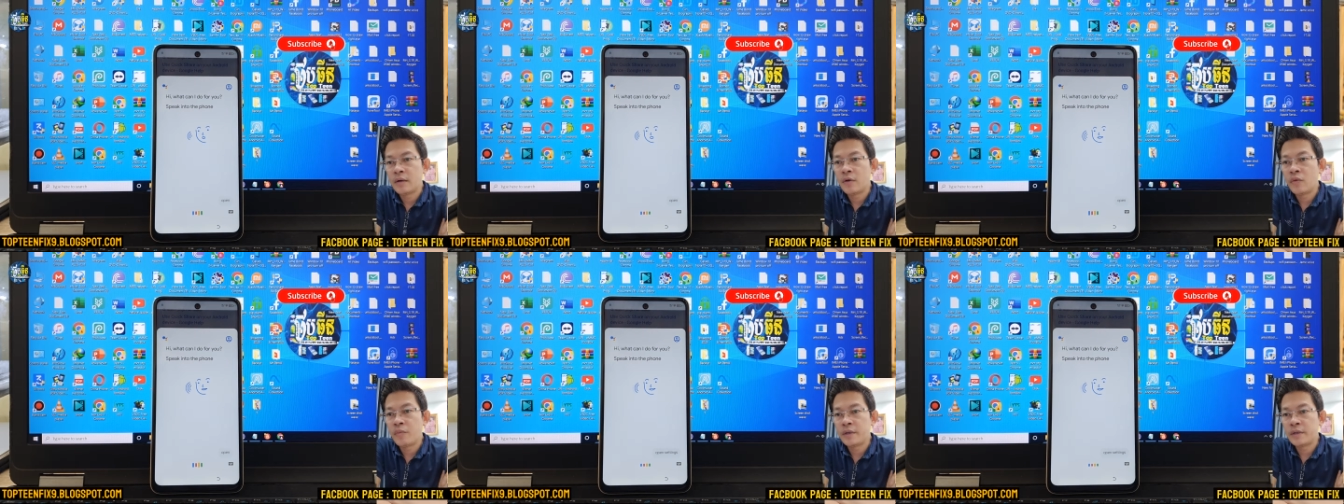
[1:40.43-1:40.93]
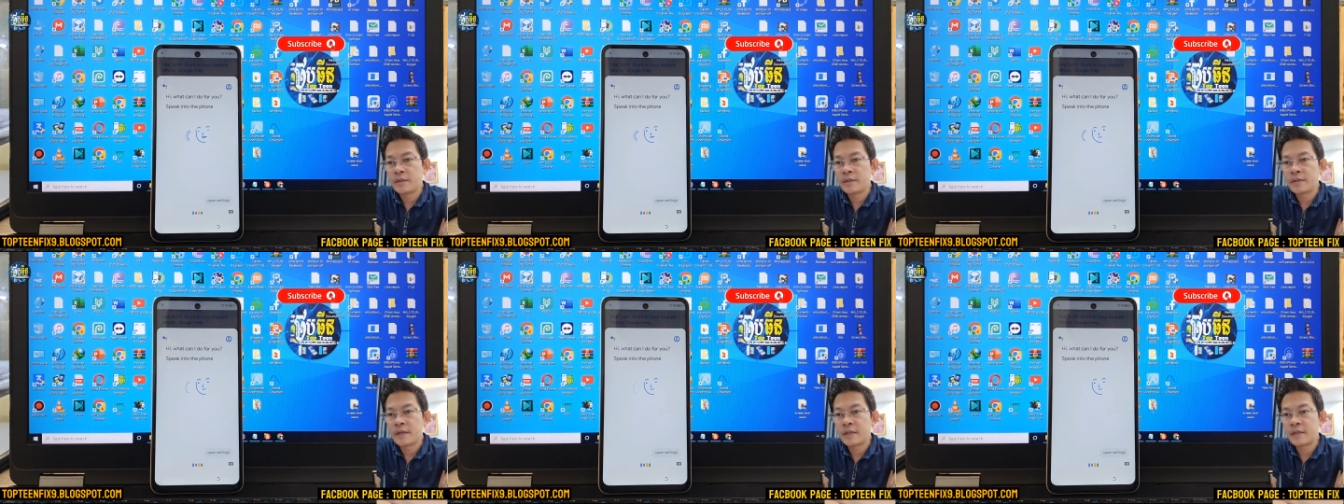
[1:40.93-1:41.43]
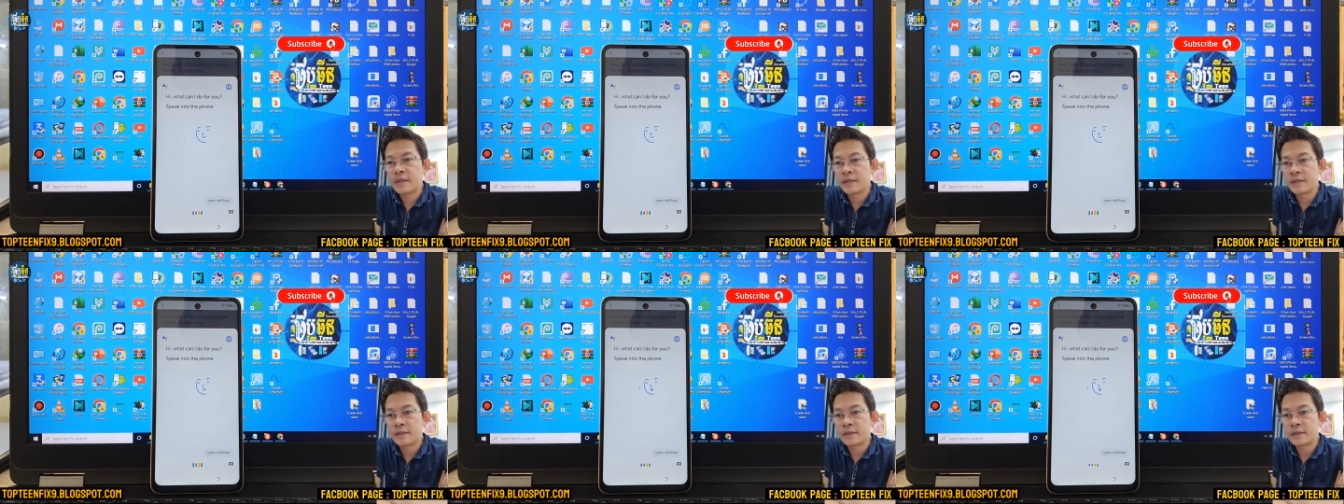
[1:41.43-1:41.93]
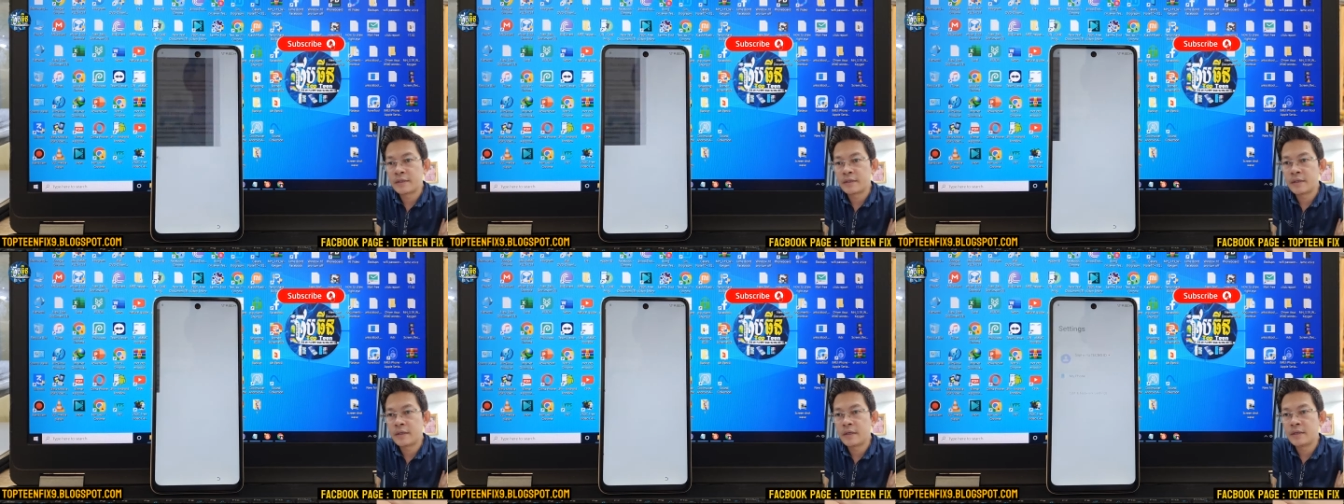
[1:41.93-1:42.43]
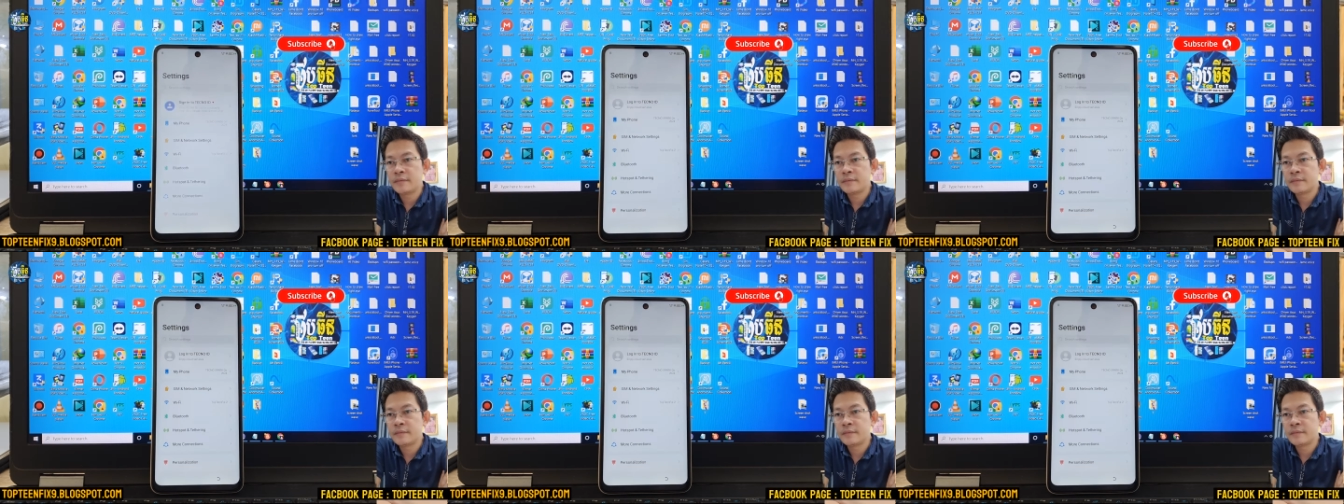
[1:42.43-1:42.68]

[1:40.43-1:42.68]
open settings okay